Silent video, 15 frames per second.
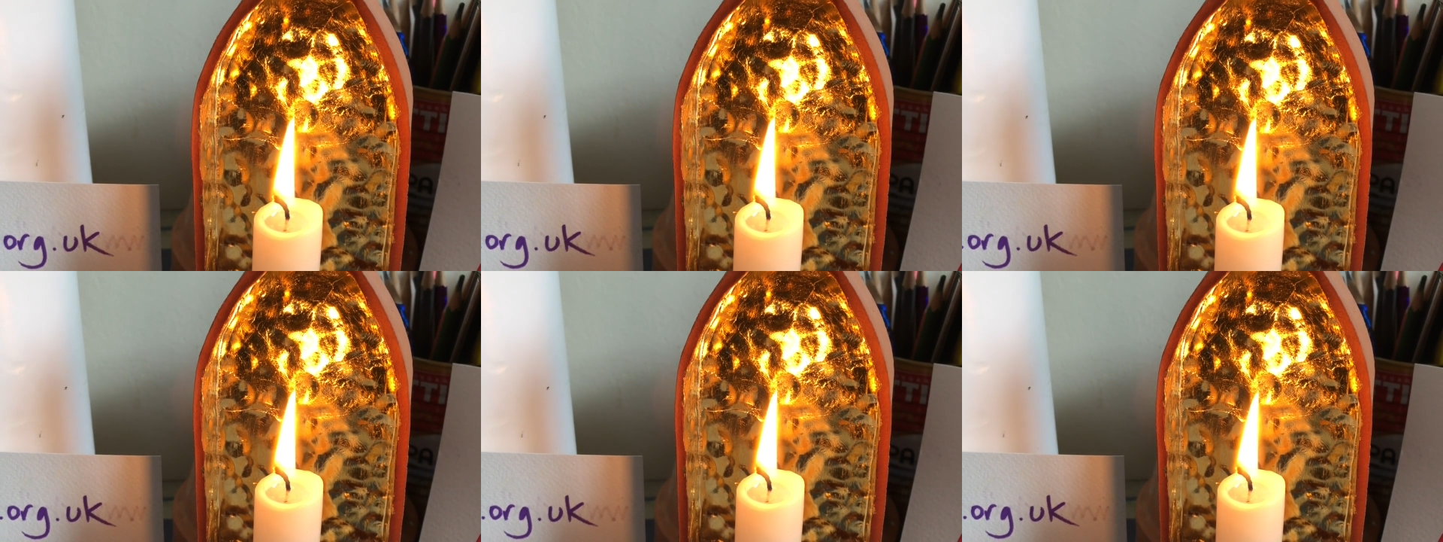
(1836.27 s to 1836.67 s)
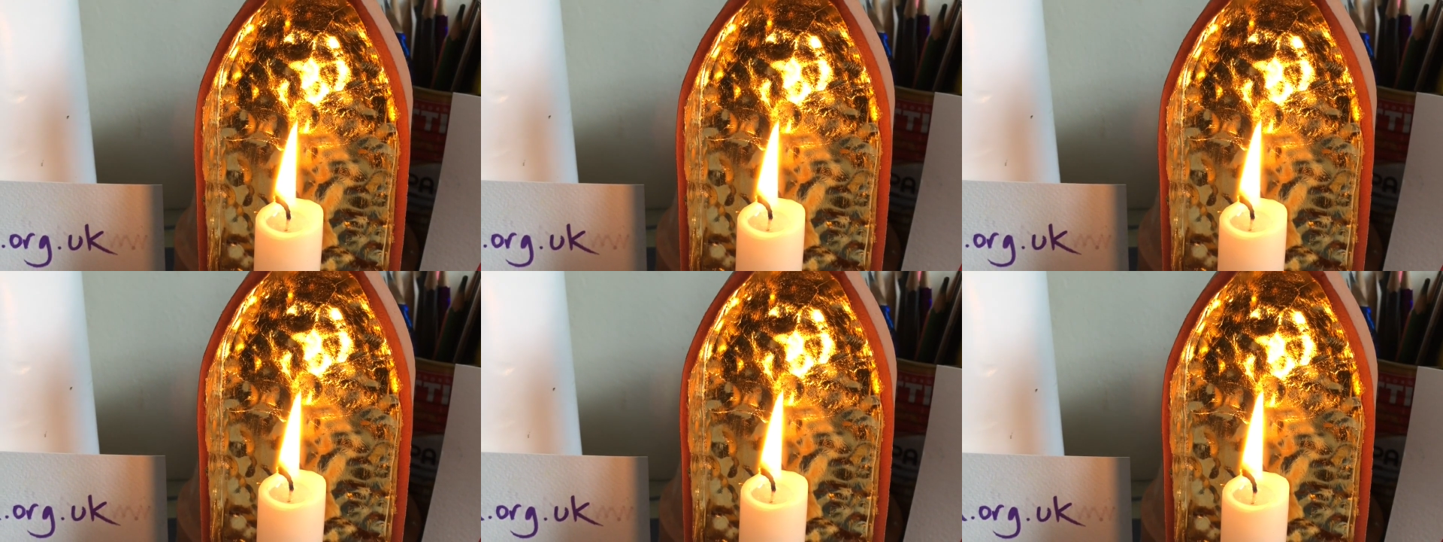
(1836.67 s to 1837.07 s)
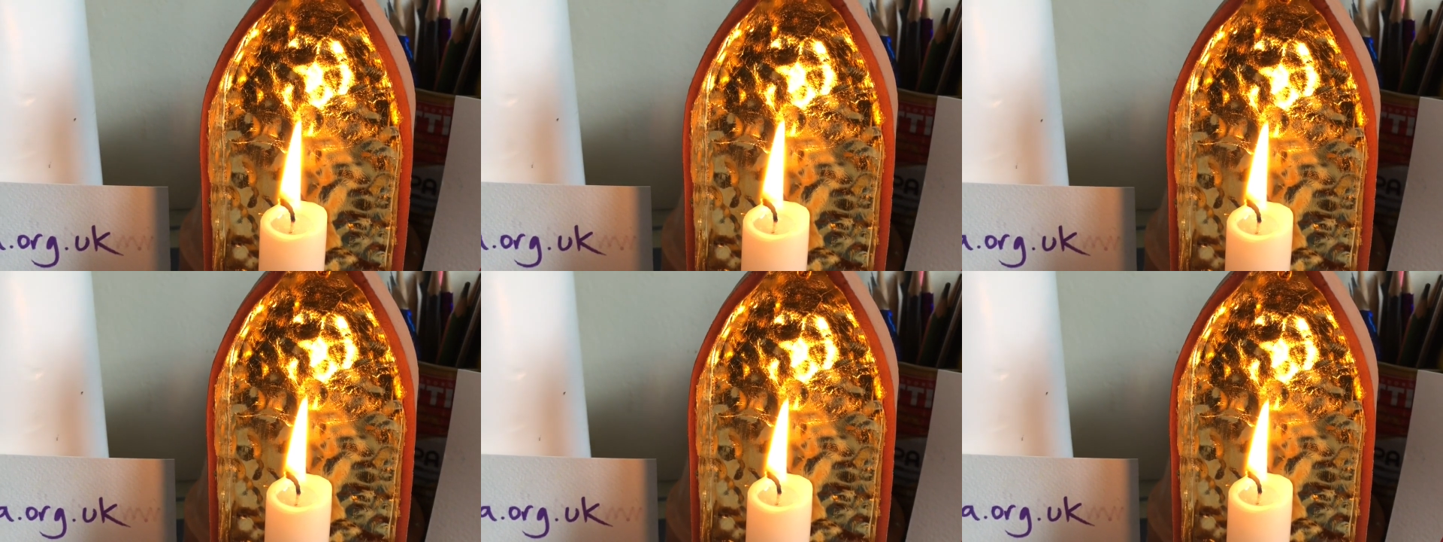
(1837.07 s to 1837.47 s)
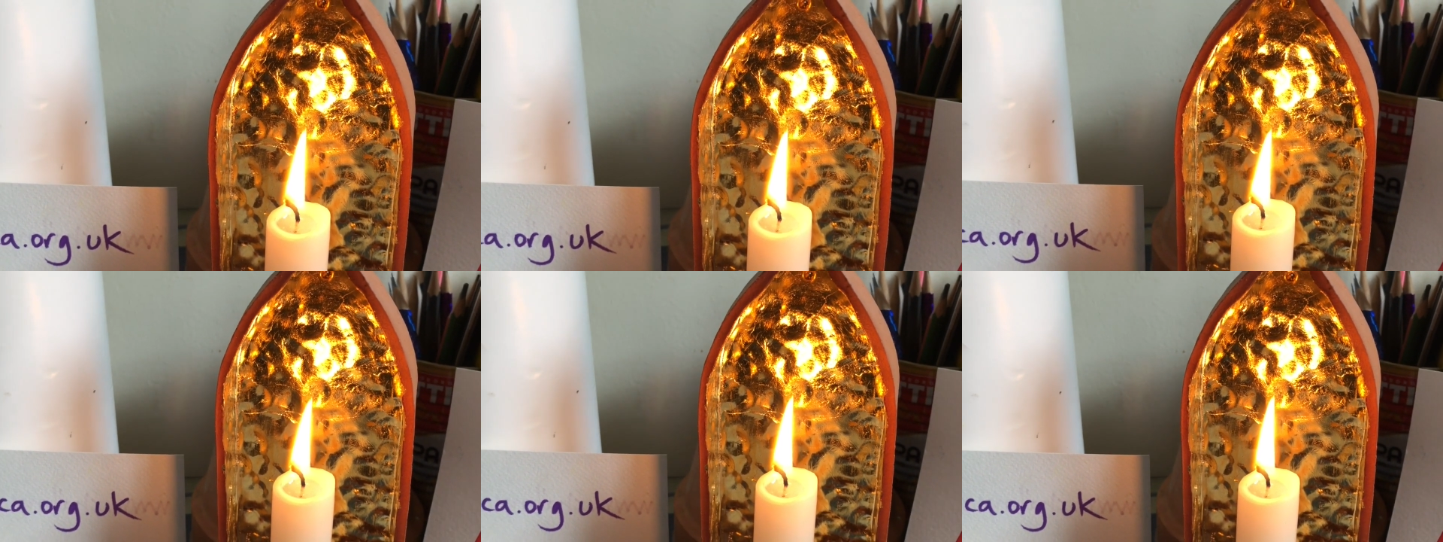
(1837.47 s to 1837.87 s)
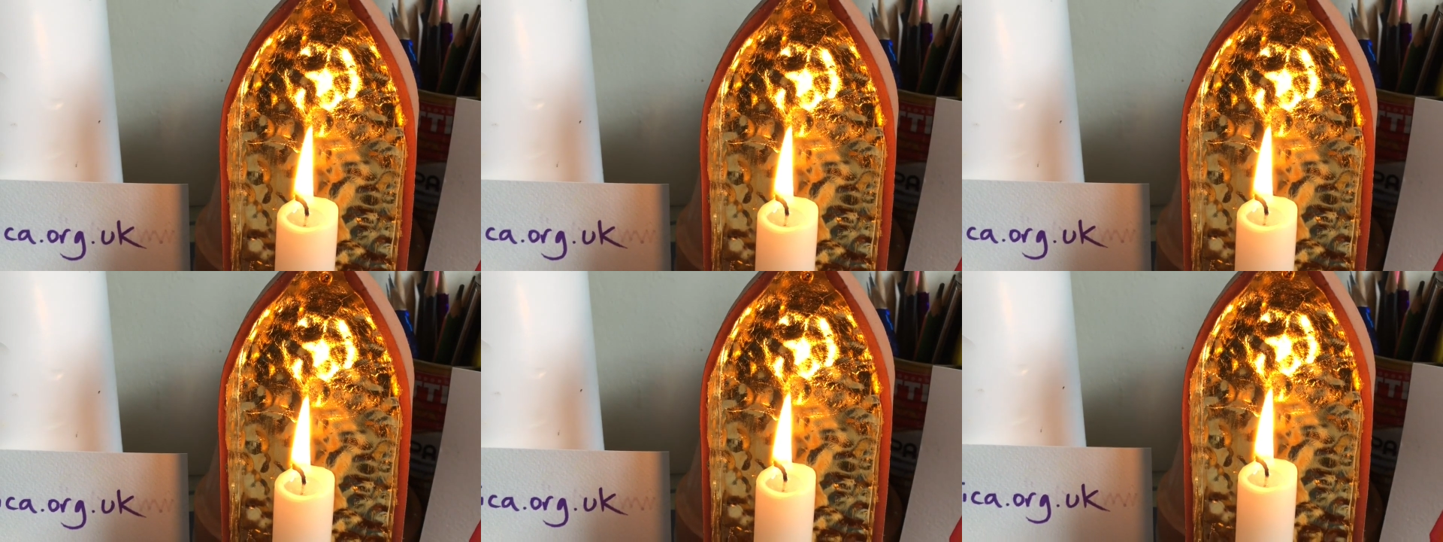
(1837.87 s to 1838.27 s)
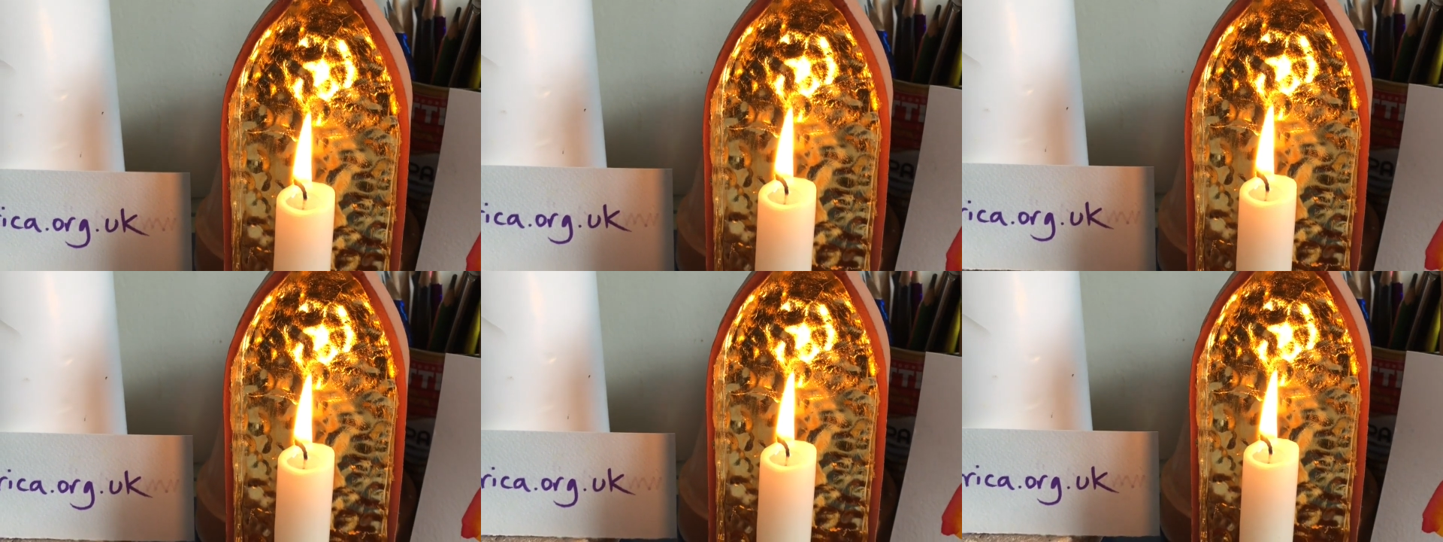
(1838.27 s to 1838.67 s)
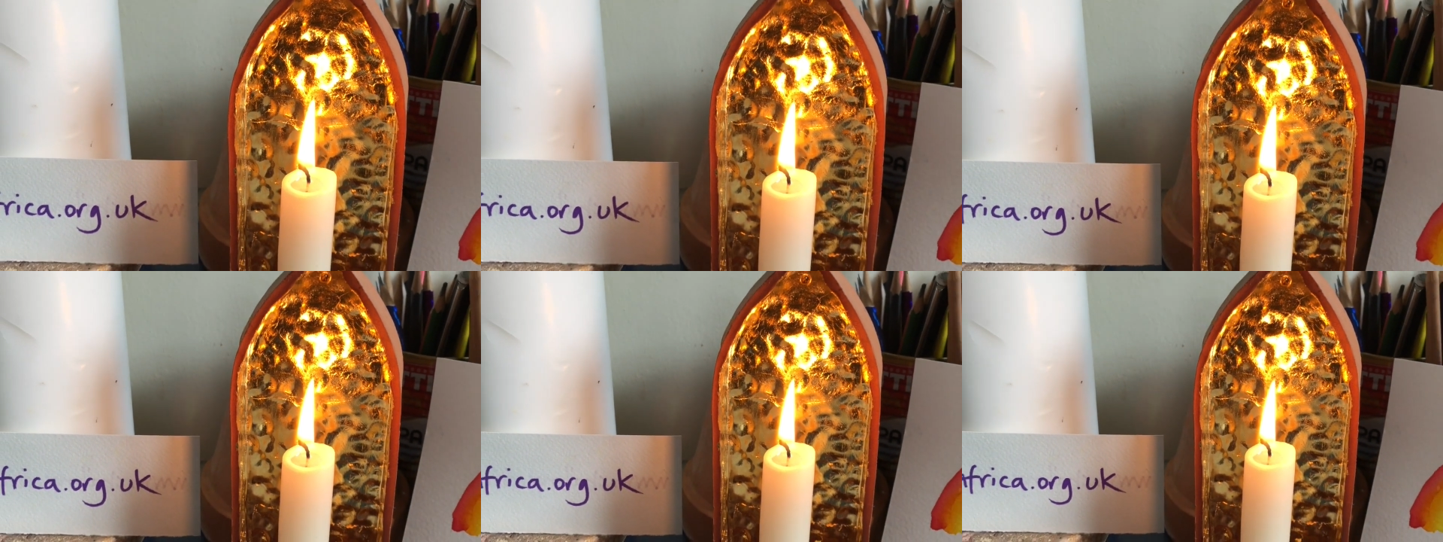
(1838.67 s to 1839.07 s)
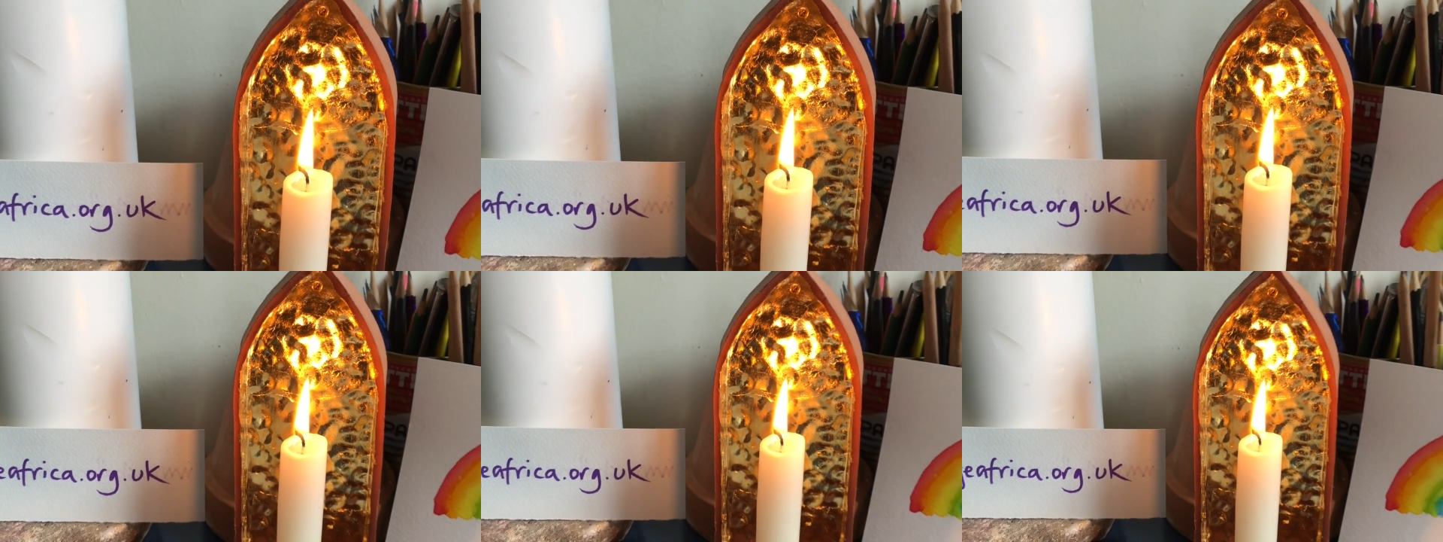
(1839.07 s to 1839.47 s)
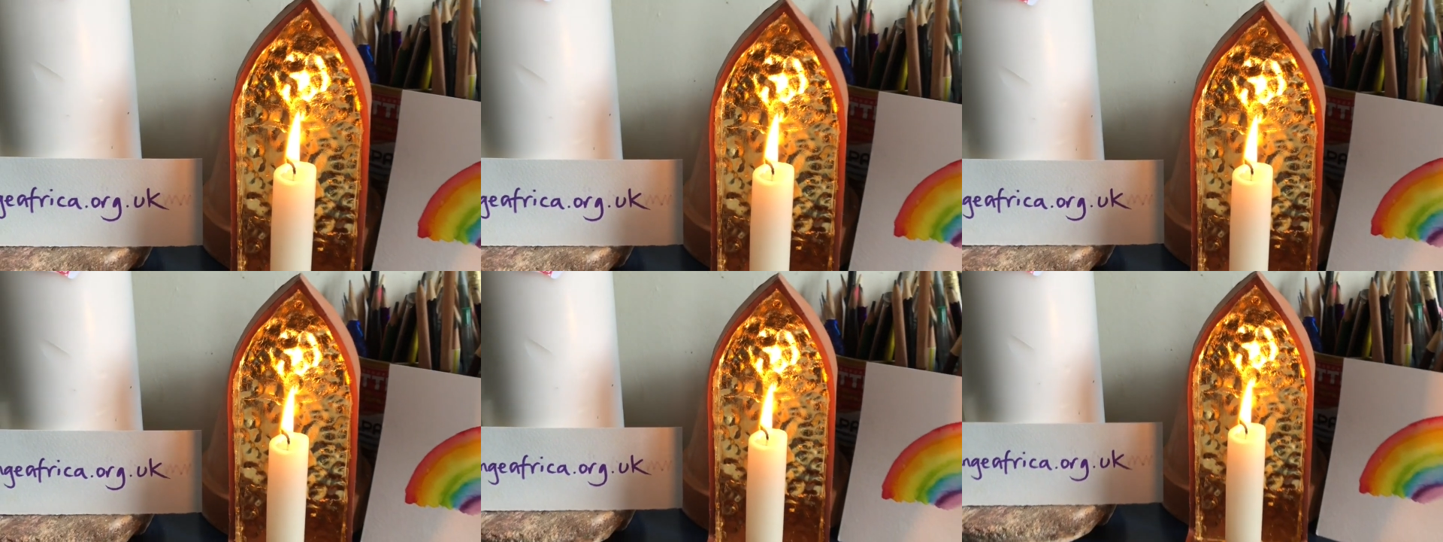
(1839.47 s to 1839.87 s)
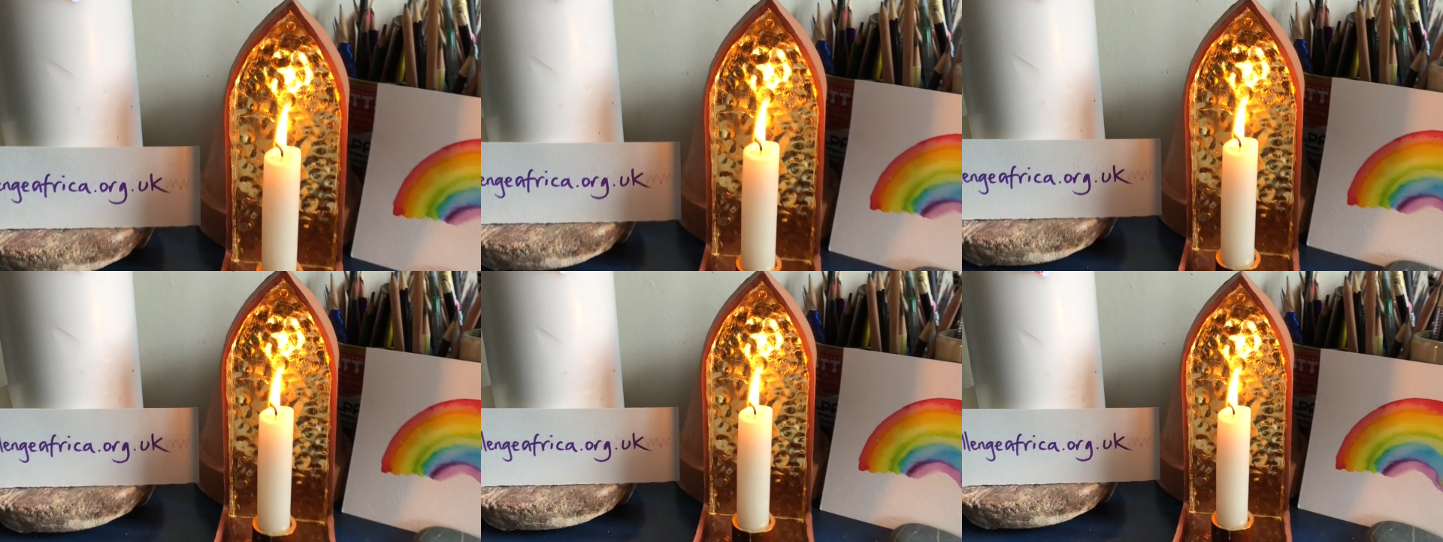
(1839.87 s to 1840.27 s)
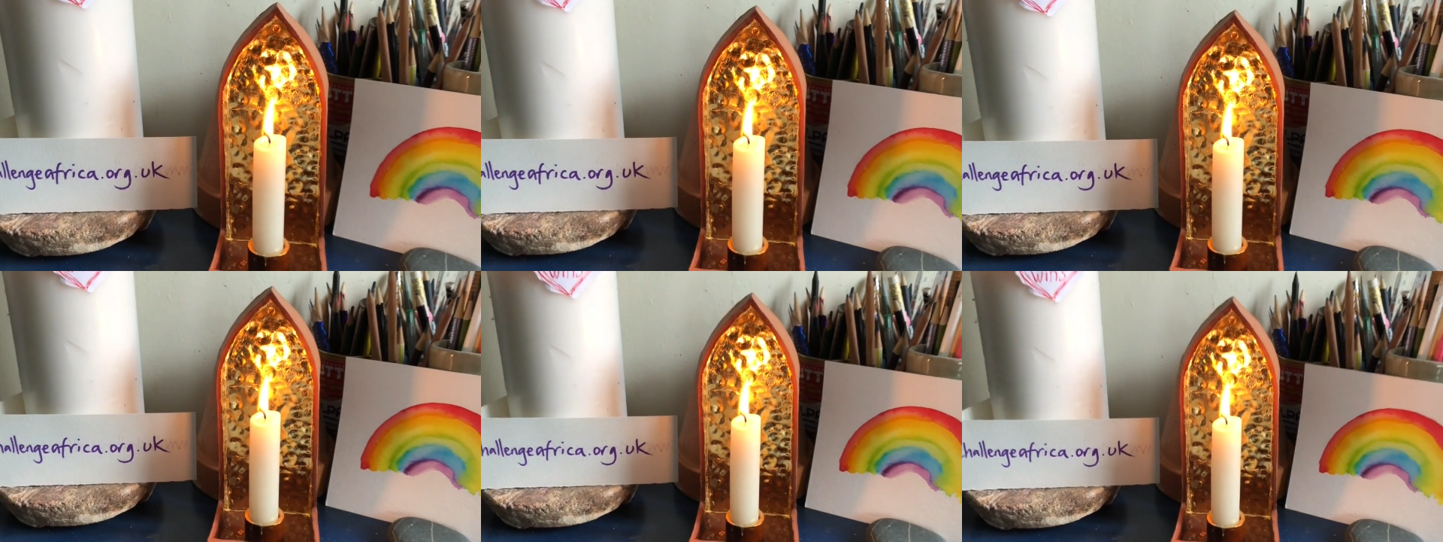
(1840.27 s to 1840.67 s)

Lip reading: [unreadable: no face in view]